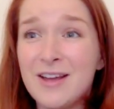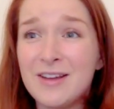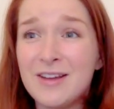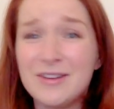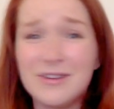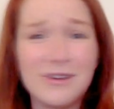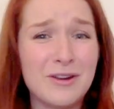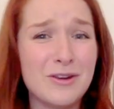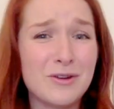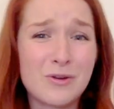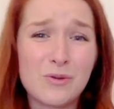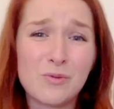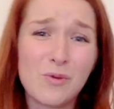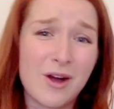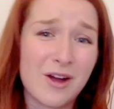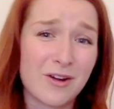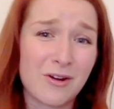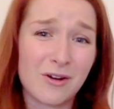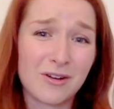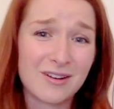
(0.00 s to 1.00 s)
You can
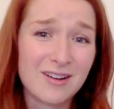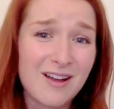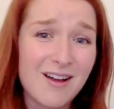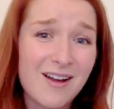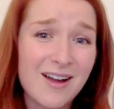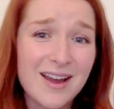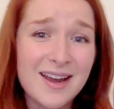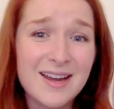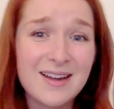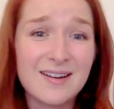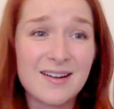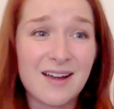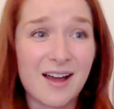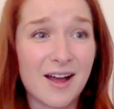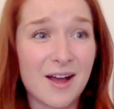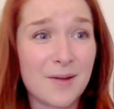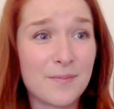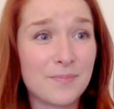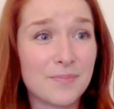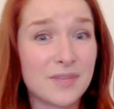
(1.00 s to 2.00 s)
work online.
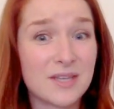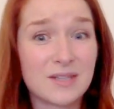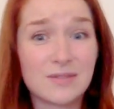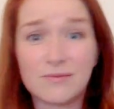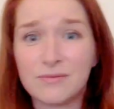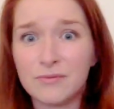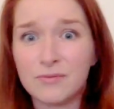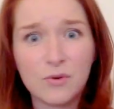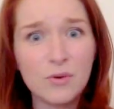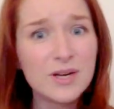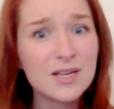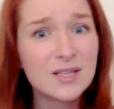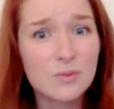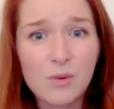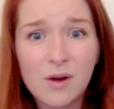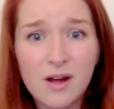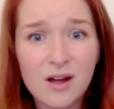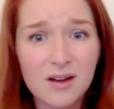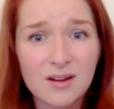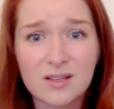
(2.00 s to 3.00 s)
There's voice
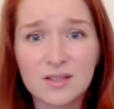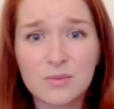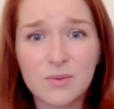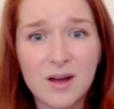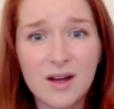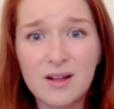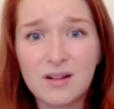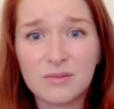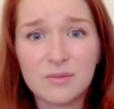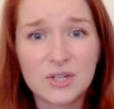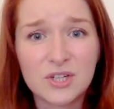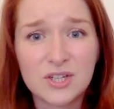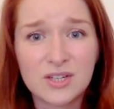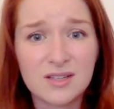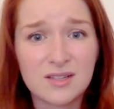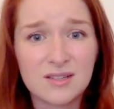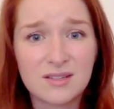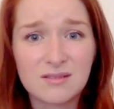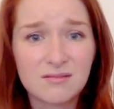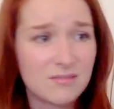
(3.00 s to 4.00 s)
work as well, which
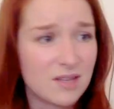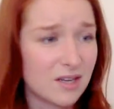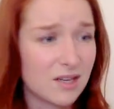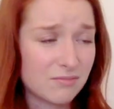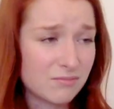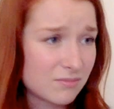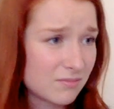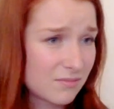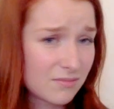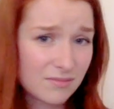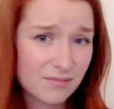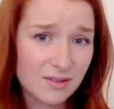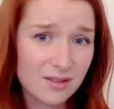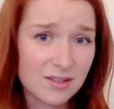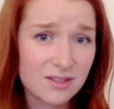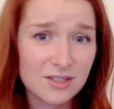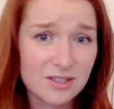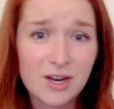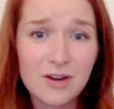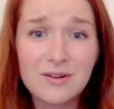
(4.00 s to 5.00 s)
is
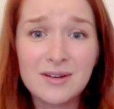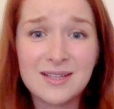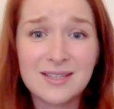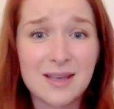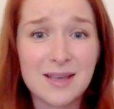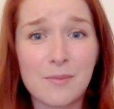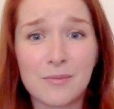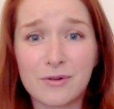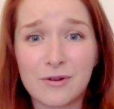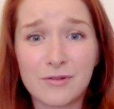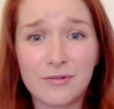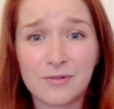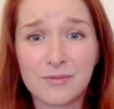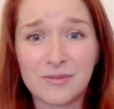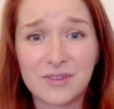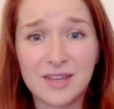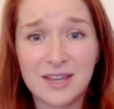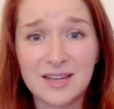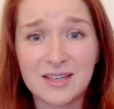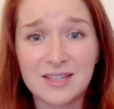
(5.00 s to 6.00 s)
totally separate from
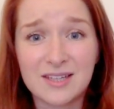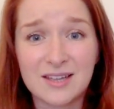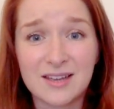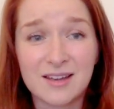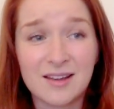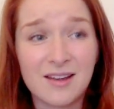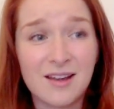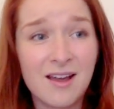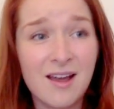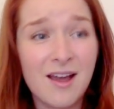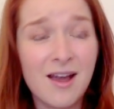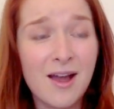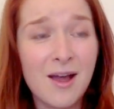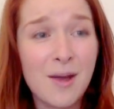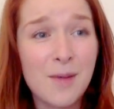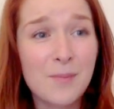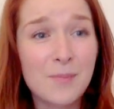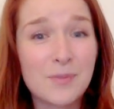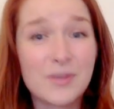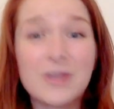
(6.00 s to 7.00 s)
theatre,
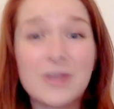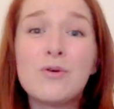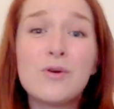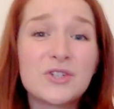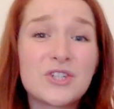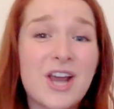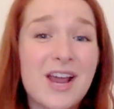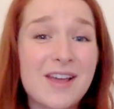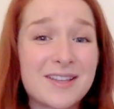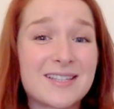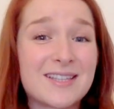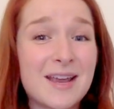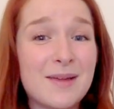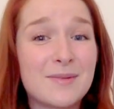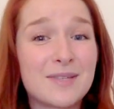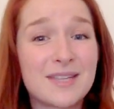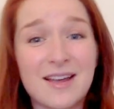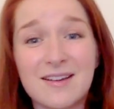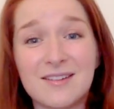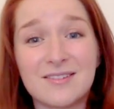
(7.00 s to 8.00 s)
but they all share the same
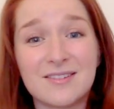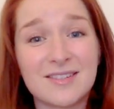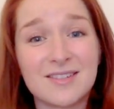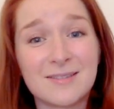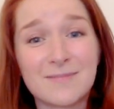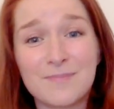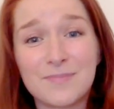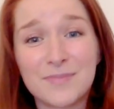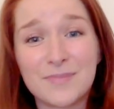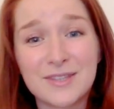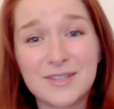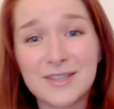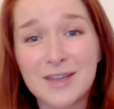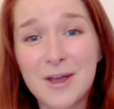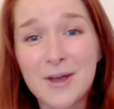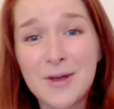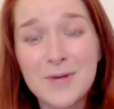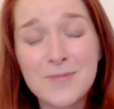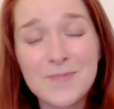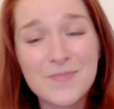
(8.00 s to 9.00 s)
skills.
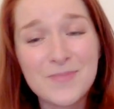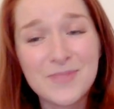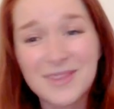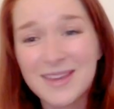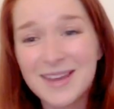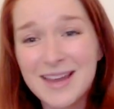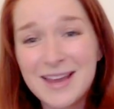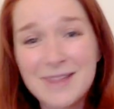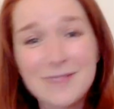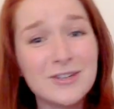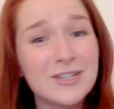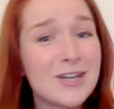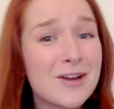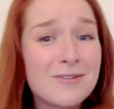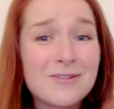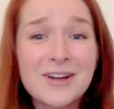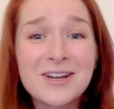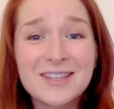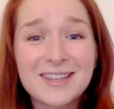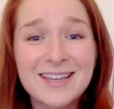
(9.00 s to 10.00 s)
So if you
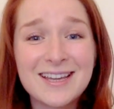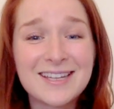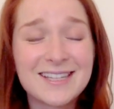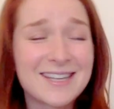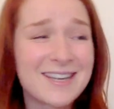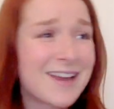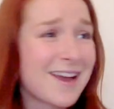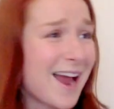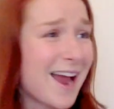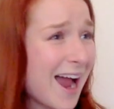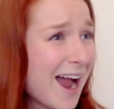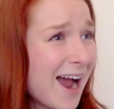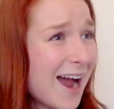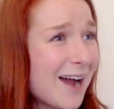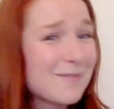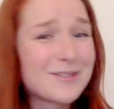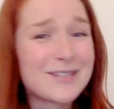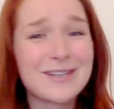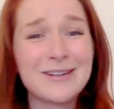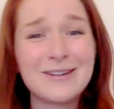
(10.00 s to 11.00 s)
don't like theatre,
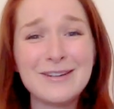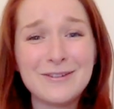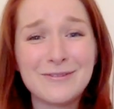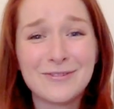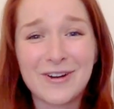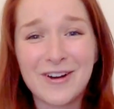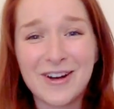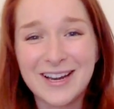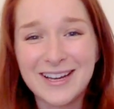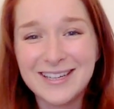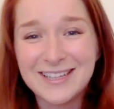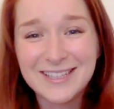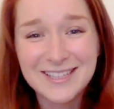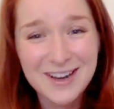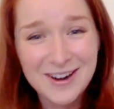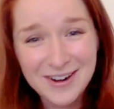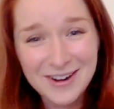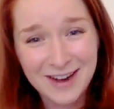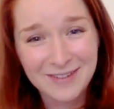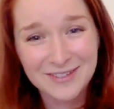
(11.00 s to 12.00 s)
absolutely fine. You
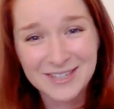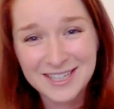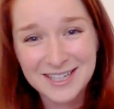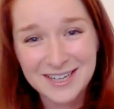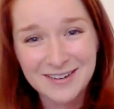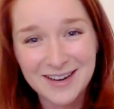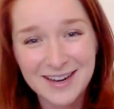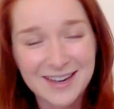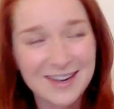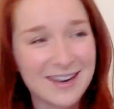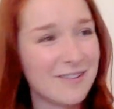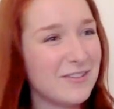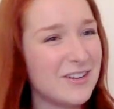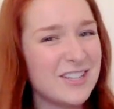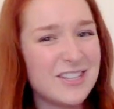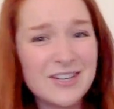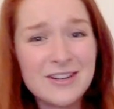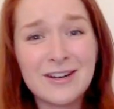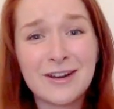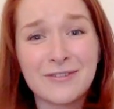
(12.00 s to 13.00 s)
don't have to do it. If you
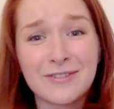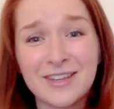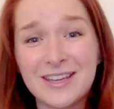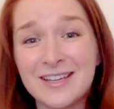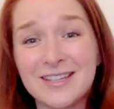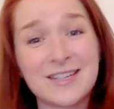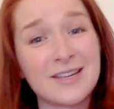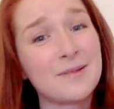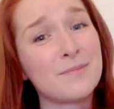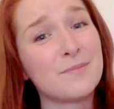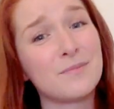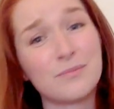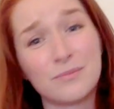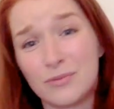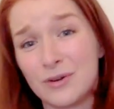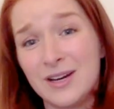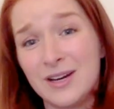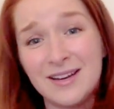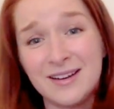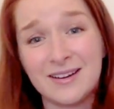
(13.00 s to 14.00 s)
do love theatre,
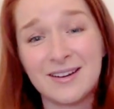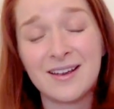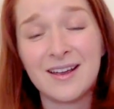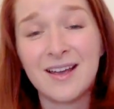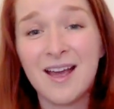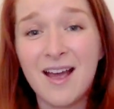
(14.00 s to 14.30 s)
brilliant.